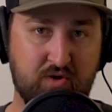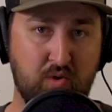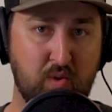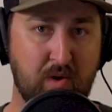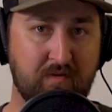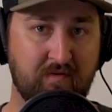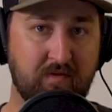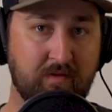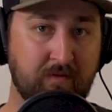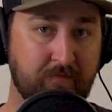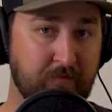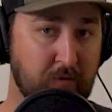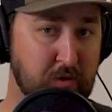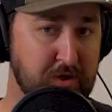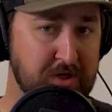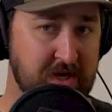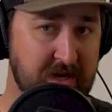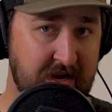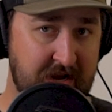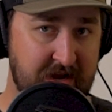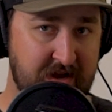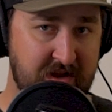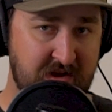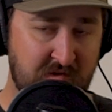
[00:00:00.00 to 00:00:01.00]
to whoever the first
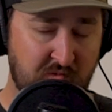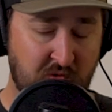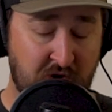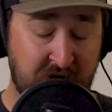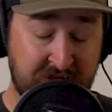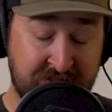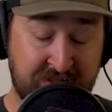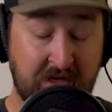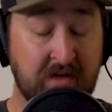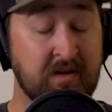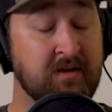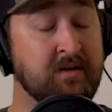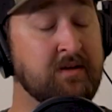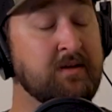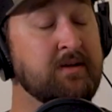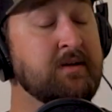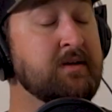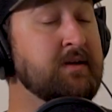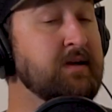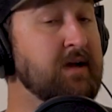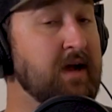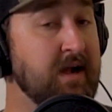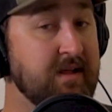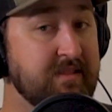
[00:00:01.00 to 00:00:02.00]
Canadian was.
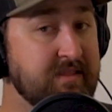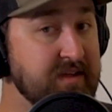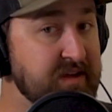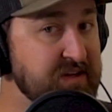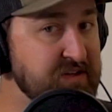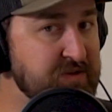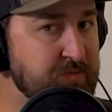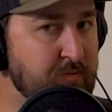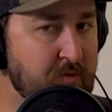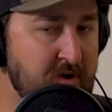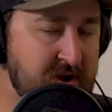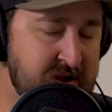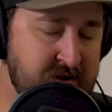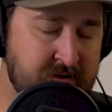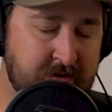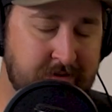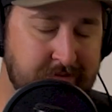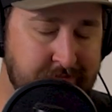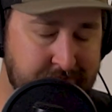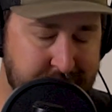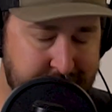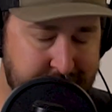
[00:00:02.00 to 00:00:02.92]
I think it's Brant.